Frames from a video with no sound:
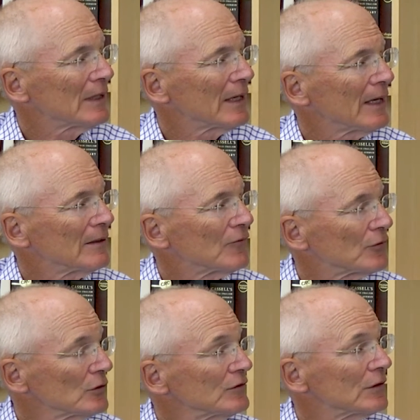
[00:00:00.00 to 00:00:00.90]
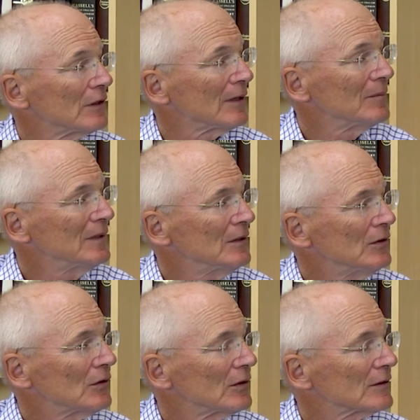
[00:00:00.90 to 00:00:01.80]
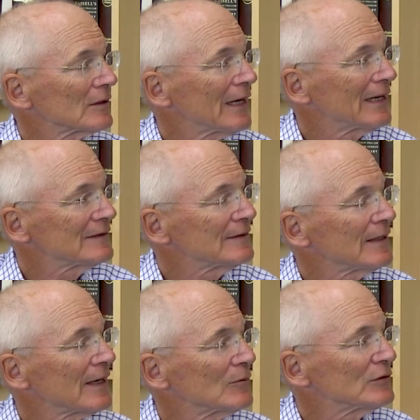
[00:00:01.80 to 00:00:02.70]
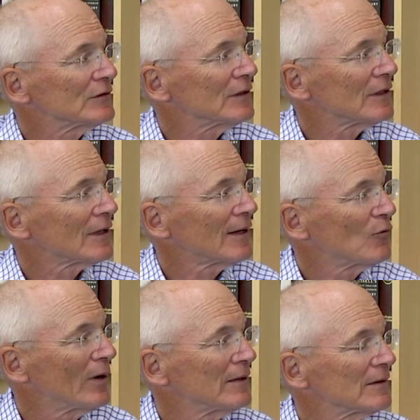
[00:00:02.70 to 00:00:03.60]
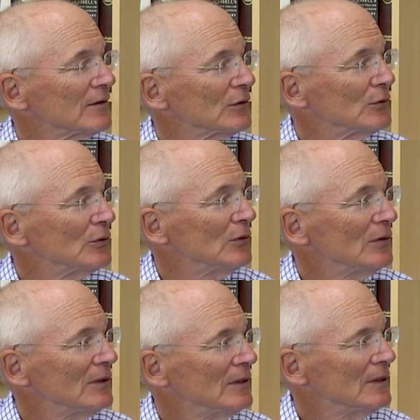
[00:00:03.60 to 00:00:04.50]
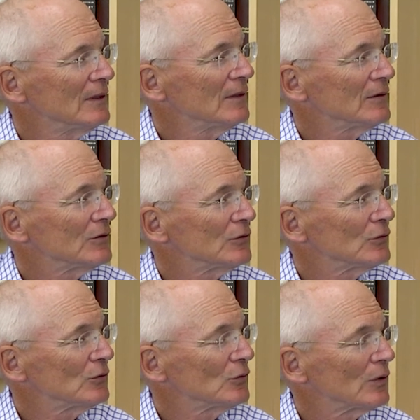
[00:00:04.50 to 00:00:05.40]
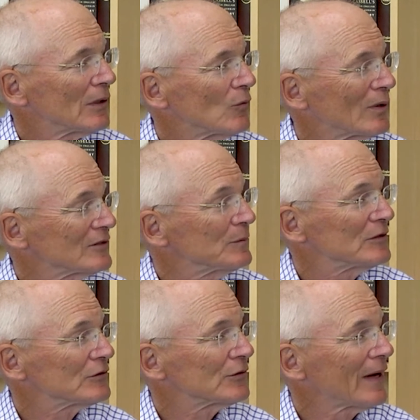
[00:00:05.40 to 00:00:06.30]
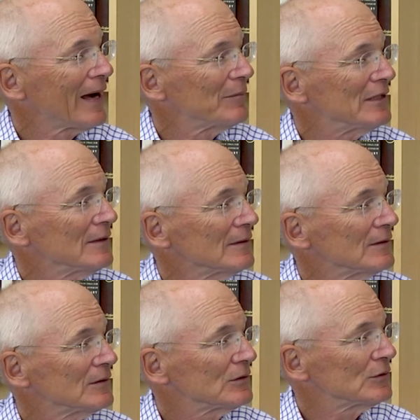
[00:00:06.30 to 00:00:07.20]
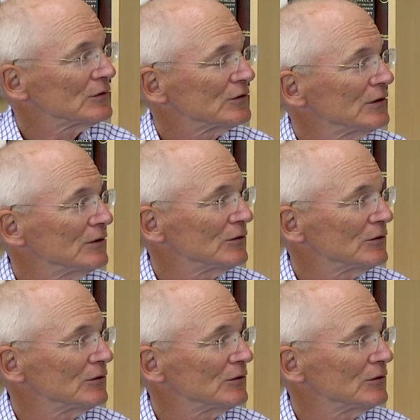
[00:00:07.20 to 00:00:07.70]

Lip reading: And the first time, on the last day I was there, I went to Westminster Abbey to see the